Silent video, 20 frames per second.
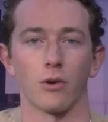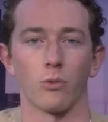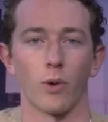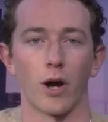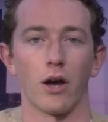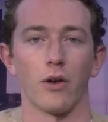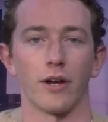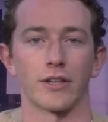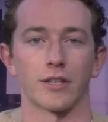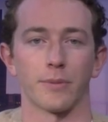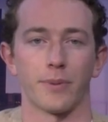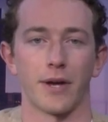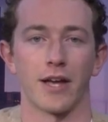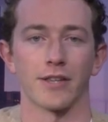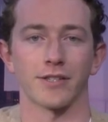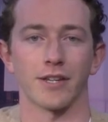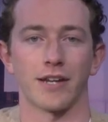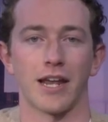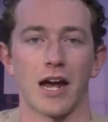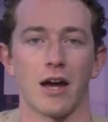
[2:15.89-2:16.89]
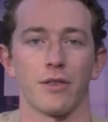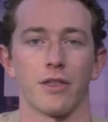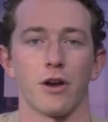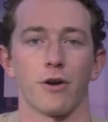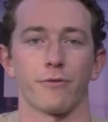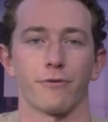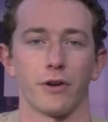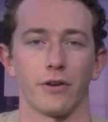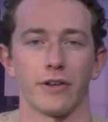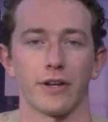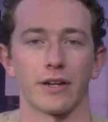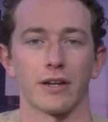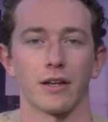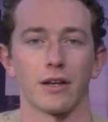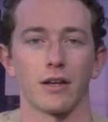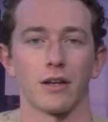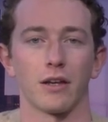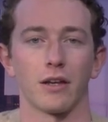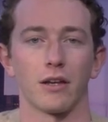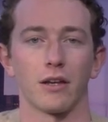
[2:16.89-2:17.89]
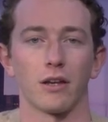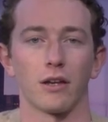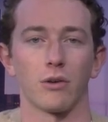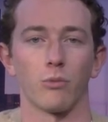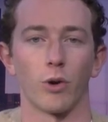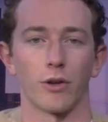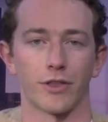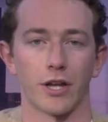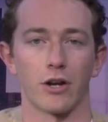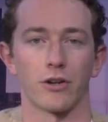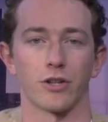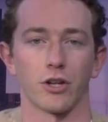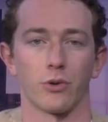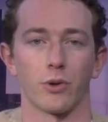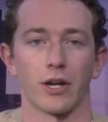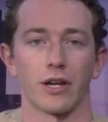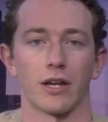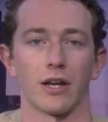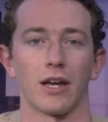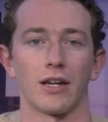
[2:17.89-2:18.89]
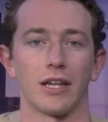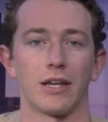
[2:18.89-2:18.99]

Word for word: Well, it depends on how they are feeling, what they are doing,